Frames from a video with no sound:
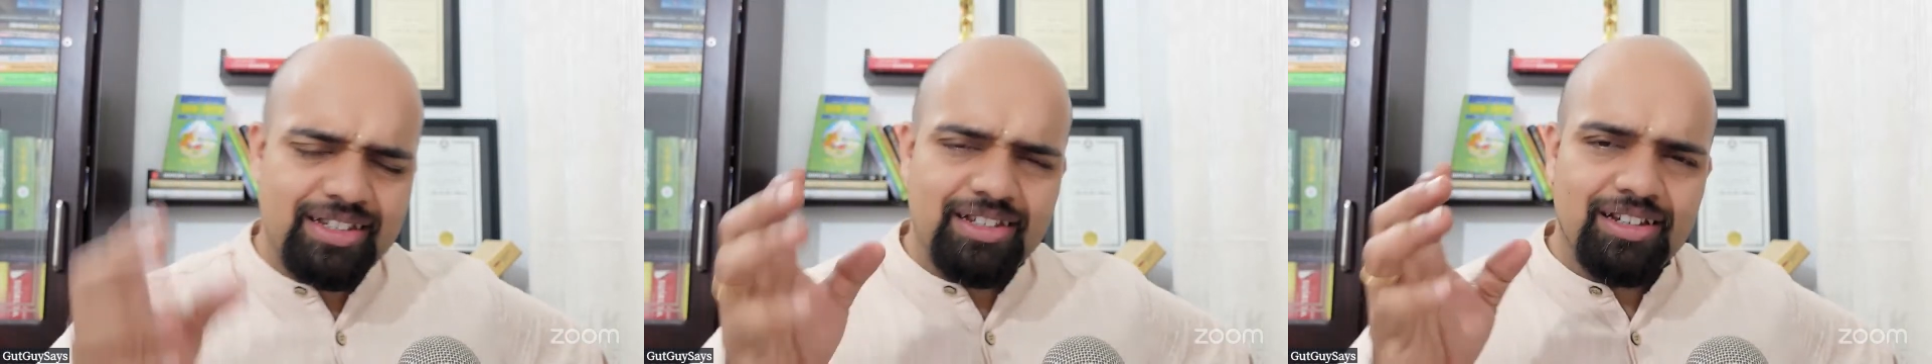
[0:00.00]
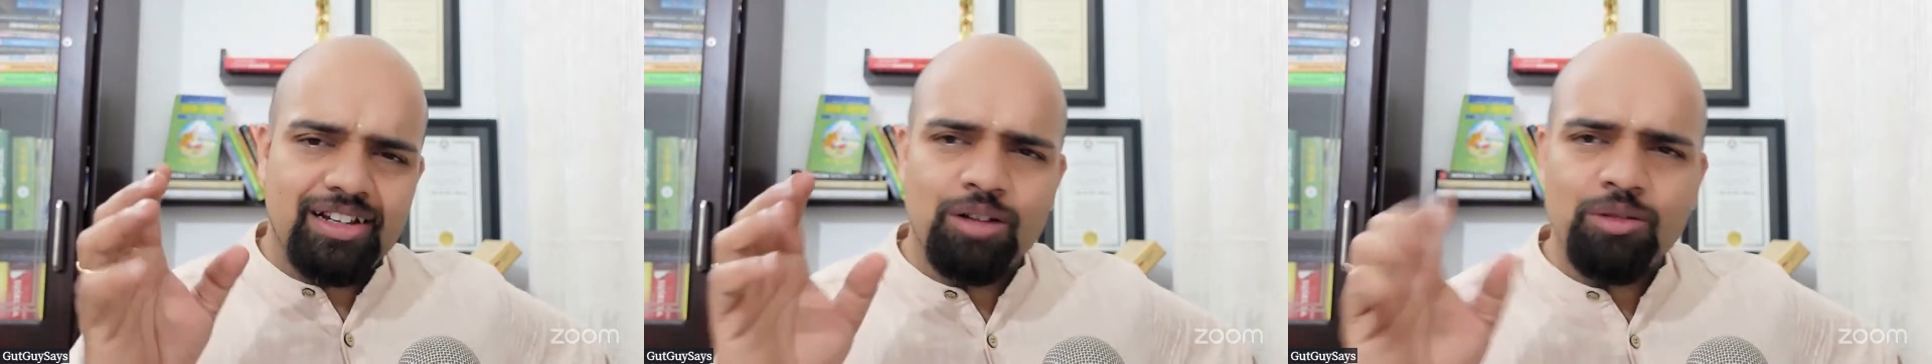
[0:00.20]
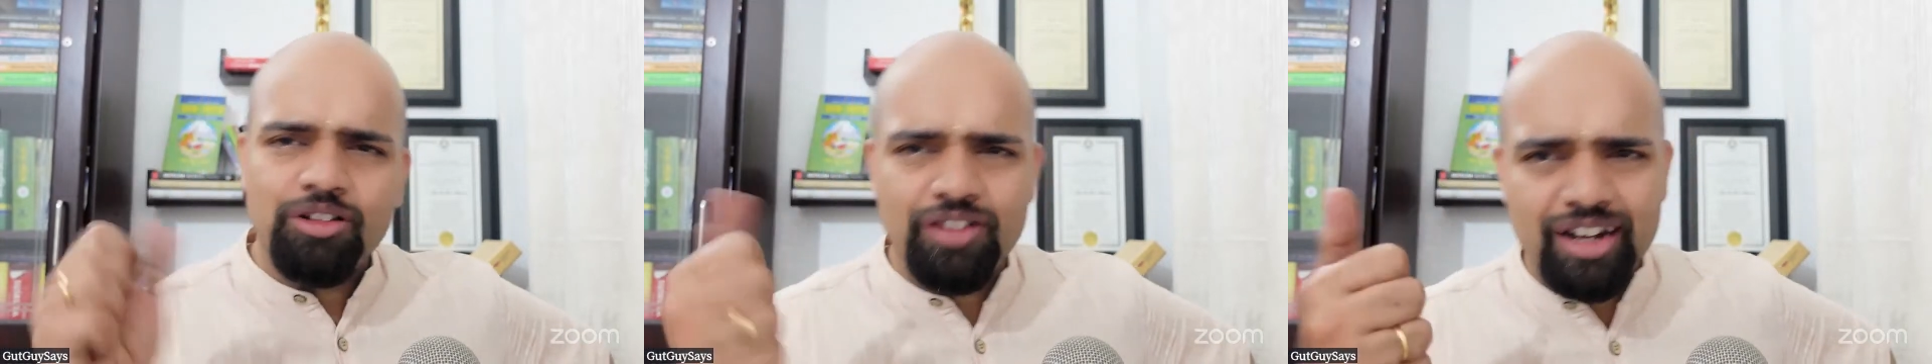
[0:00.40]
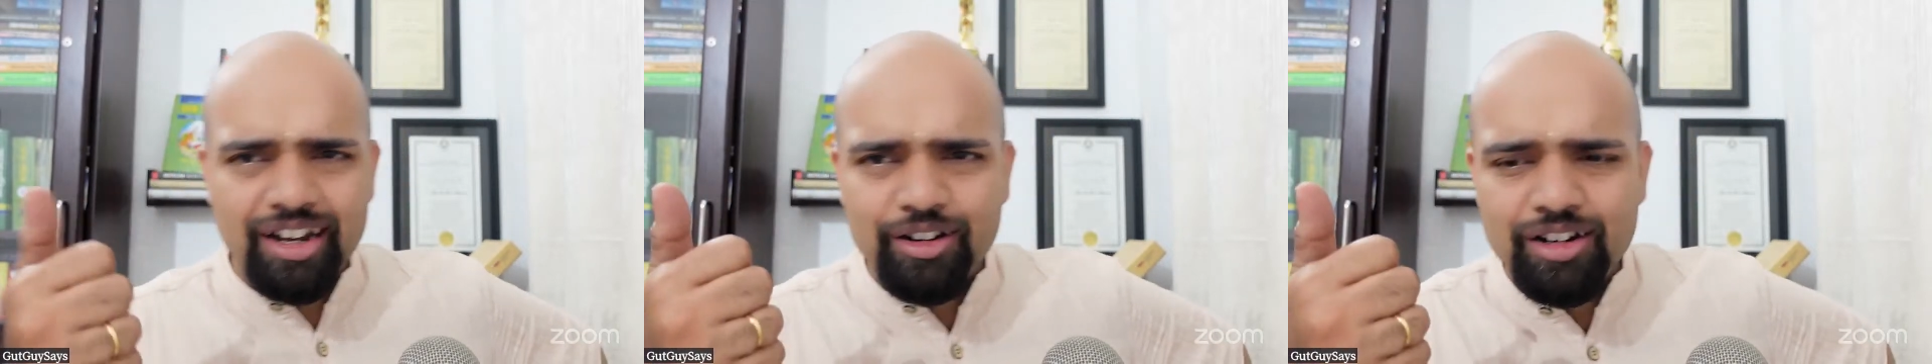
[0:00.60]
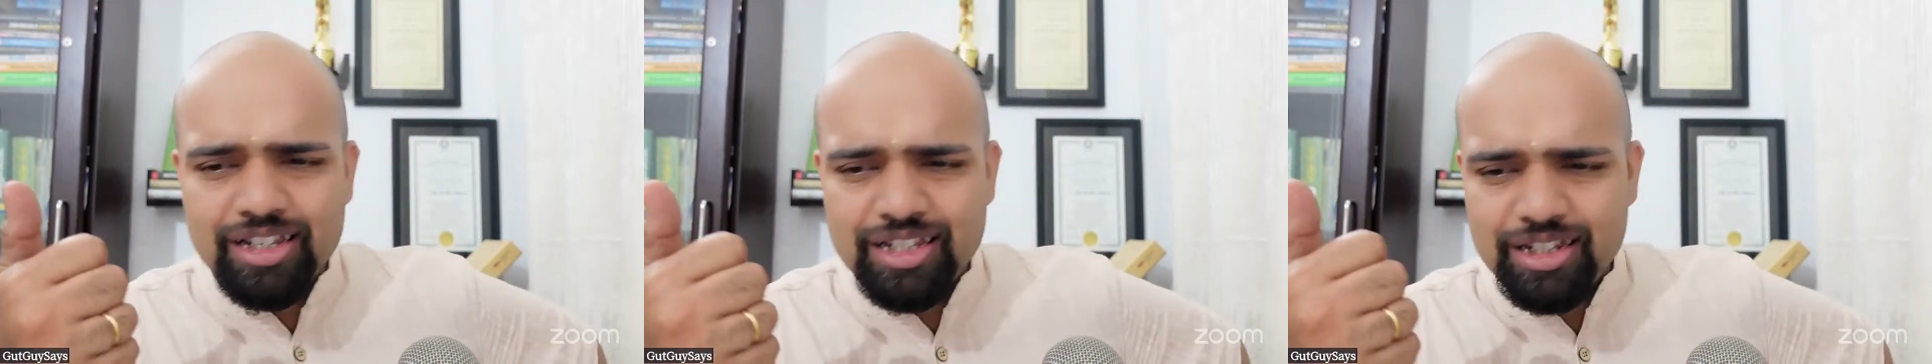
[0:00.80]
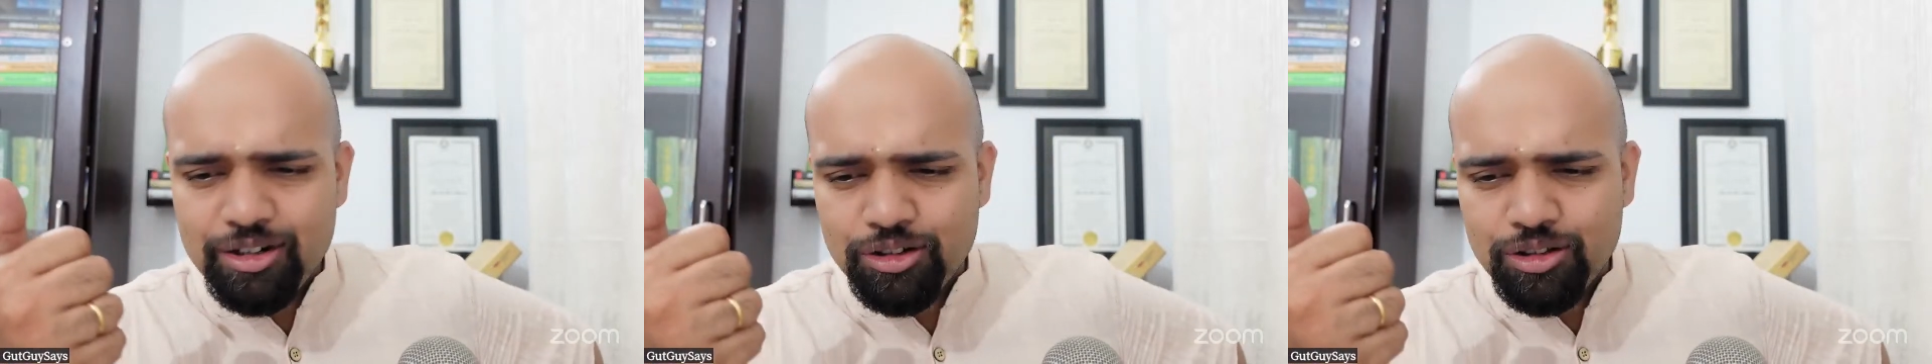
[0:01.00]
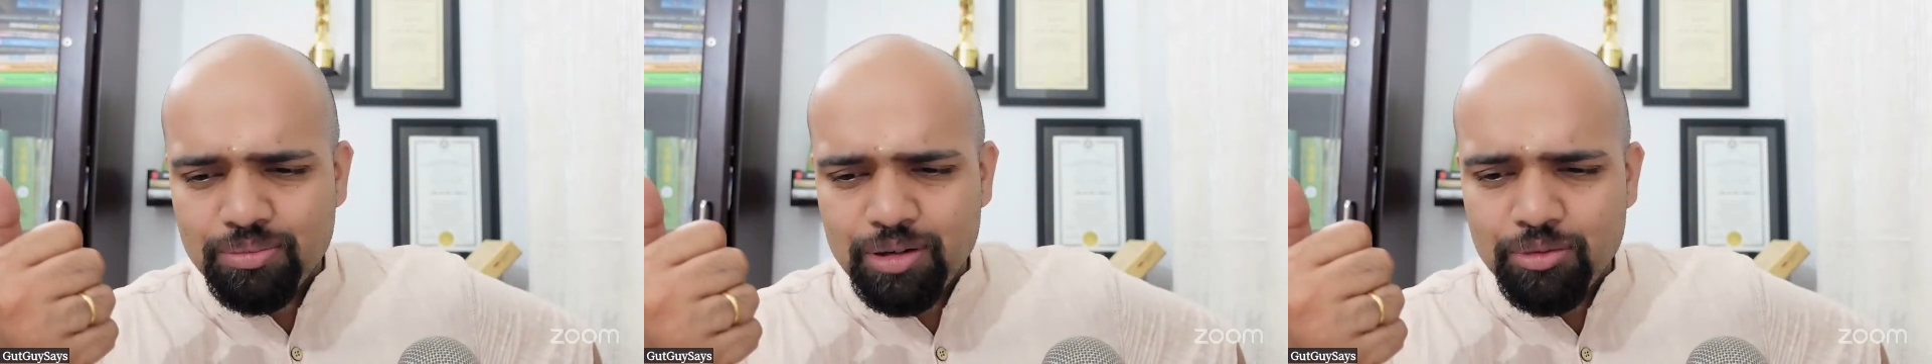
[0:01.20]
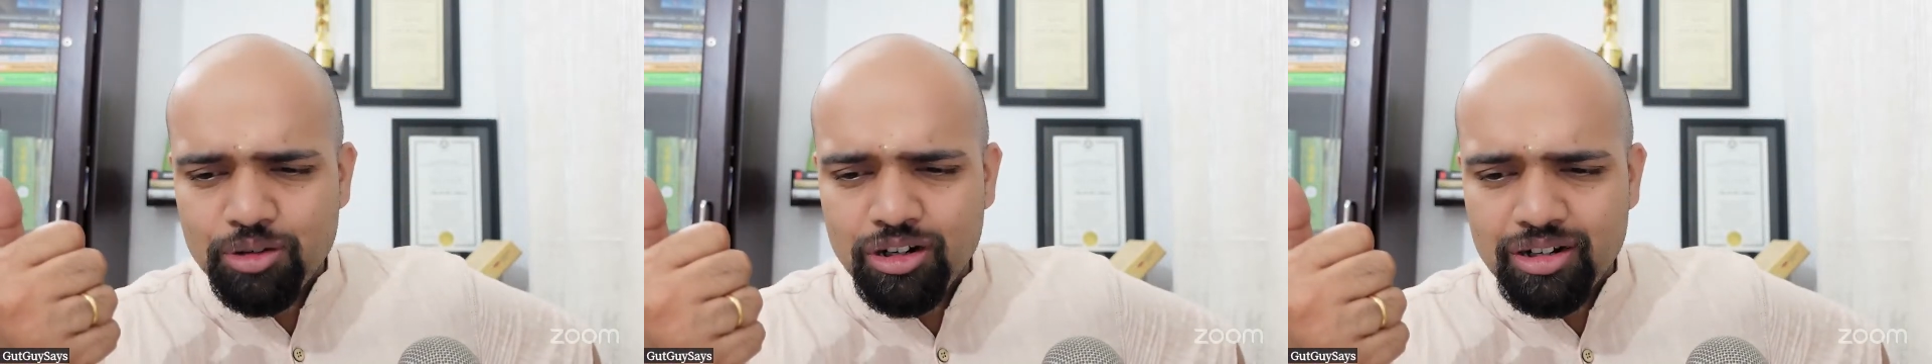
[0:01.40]
how many of you like to listen to the
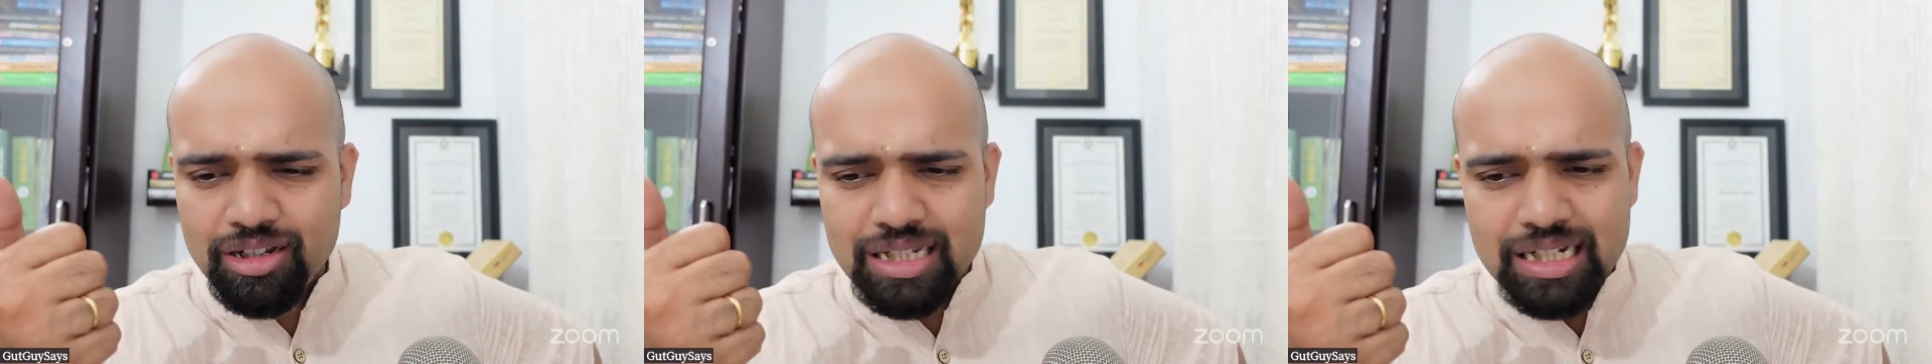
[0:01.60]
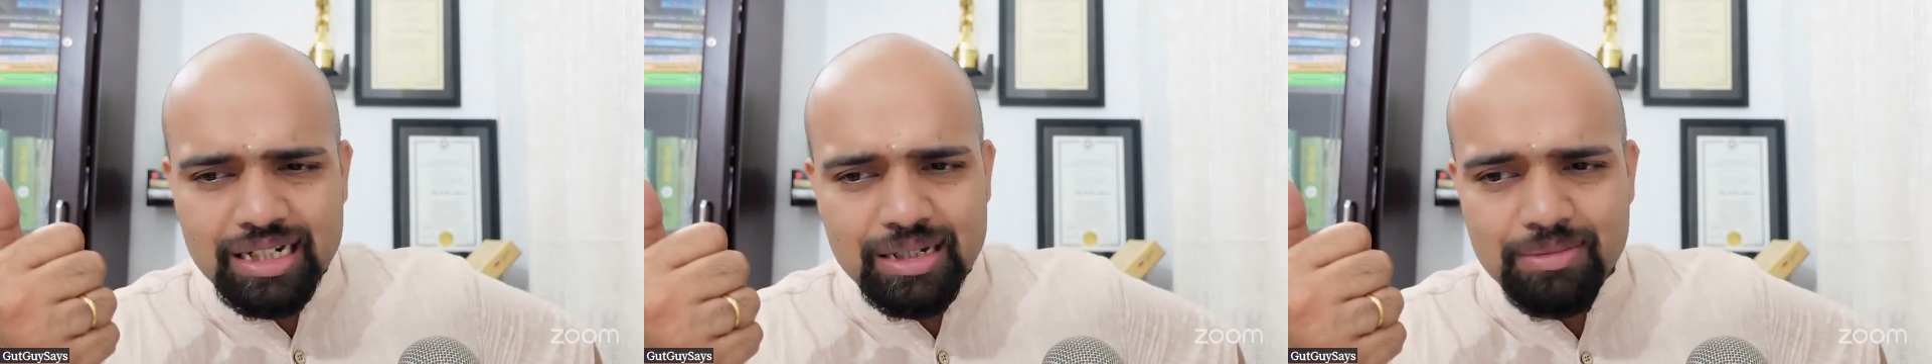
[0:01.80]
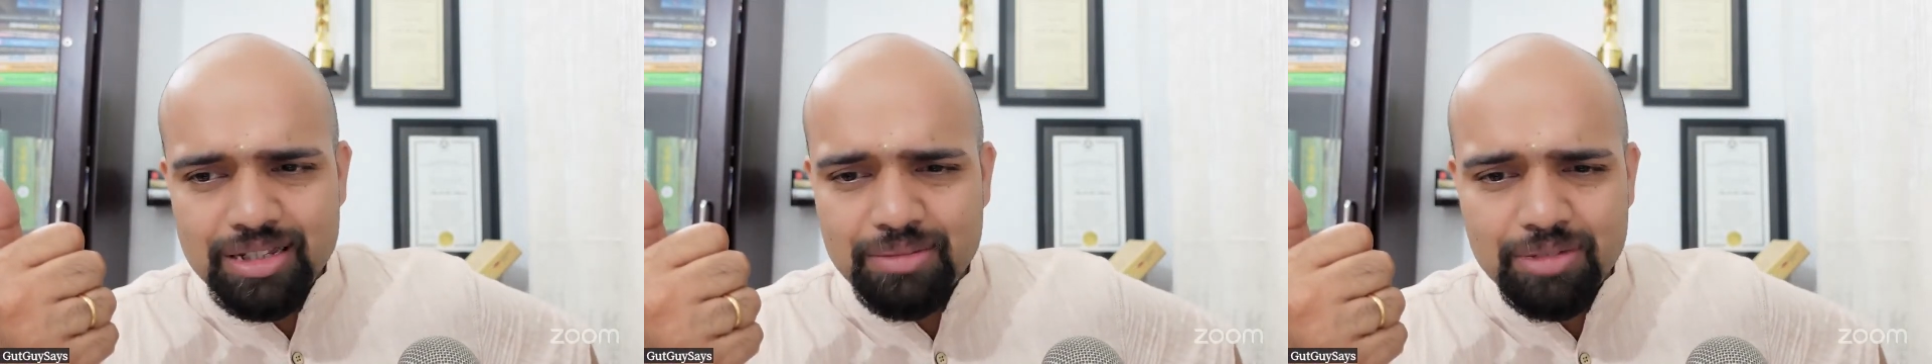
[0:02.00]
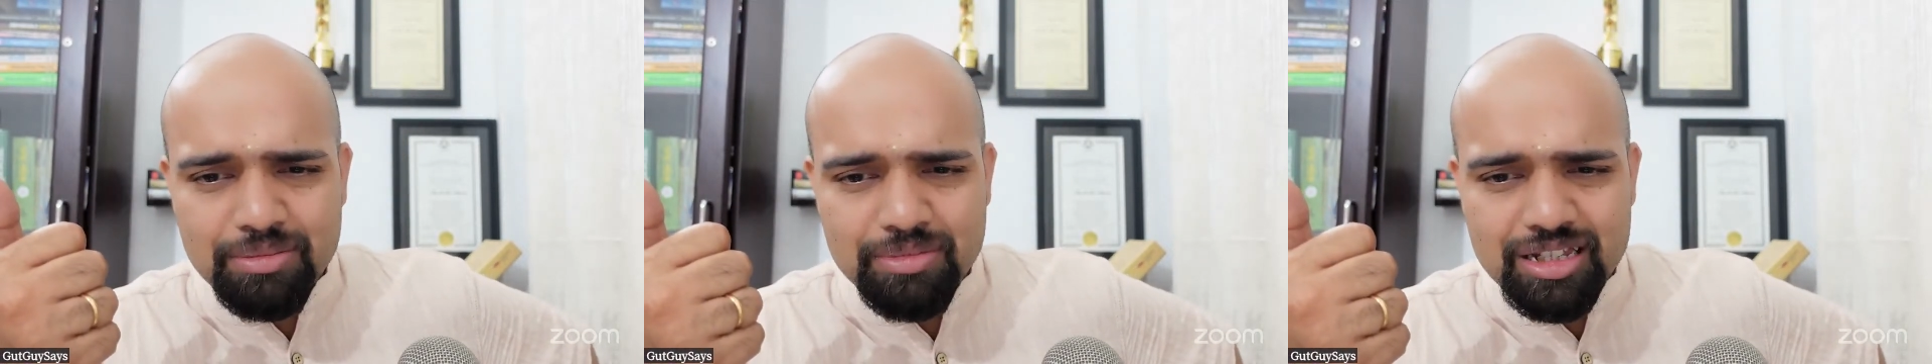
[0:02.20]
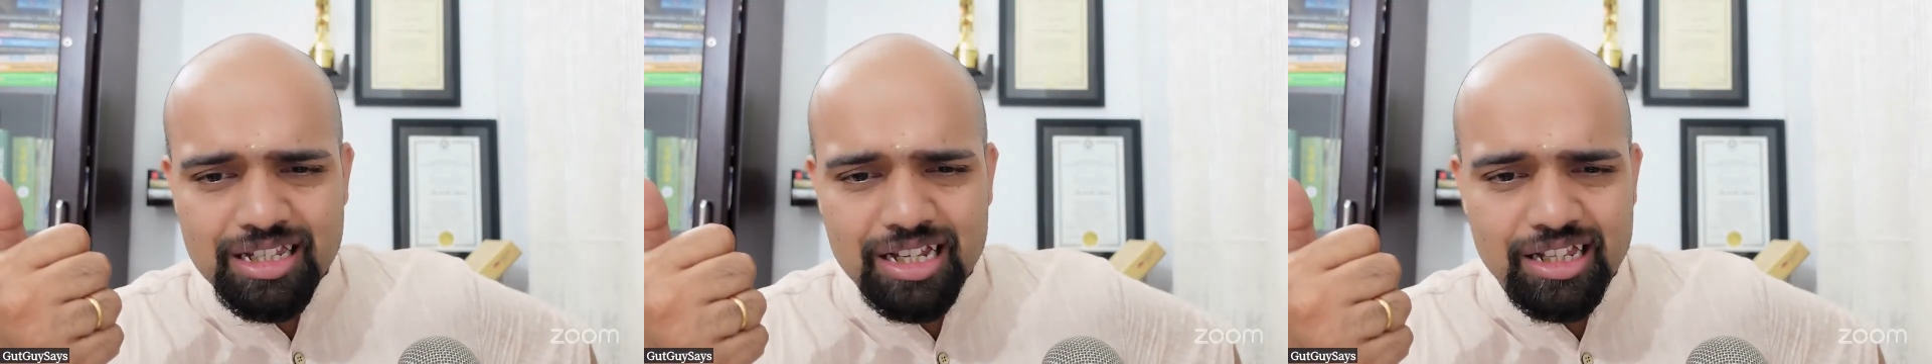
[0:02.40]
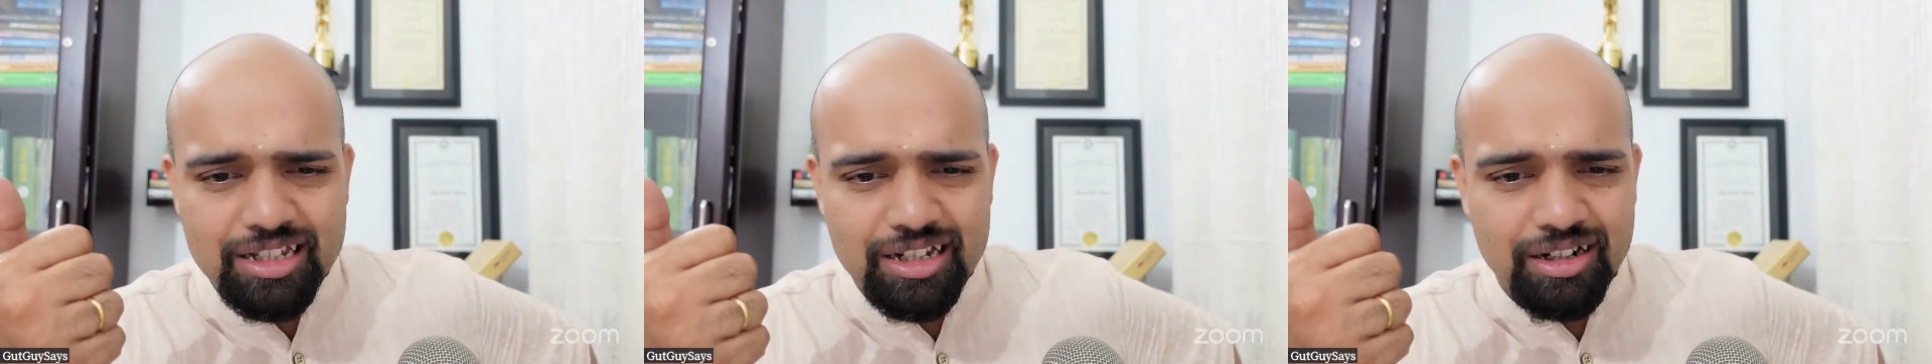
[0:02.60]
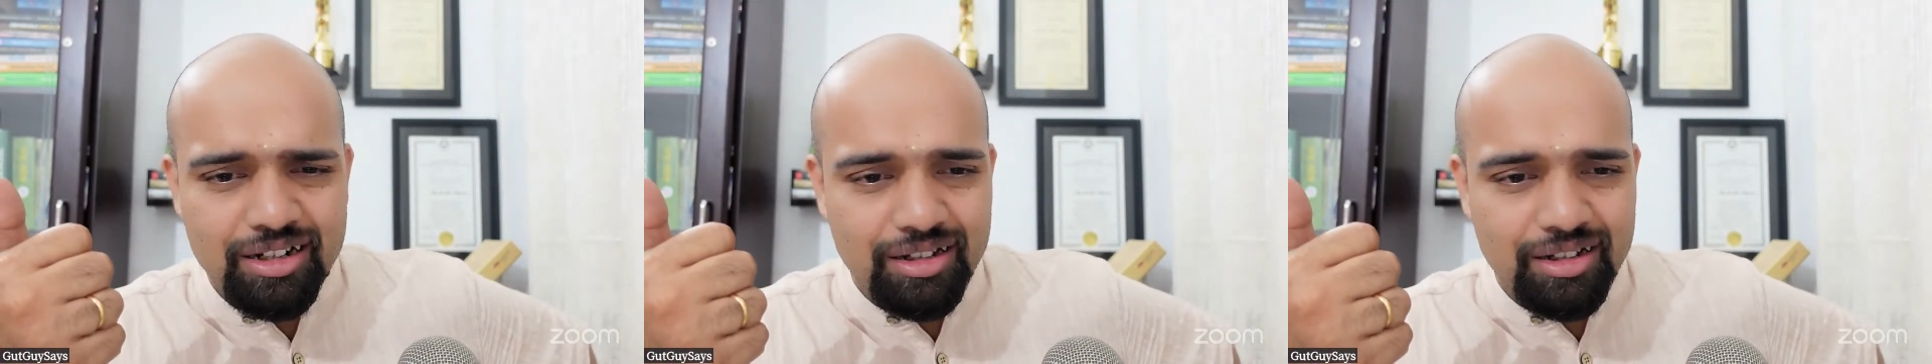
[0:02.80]
premonitory symptoms in Sanskrit?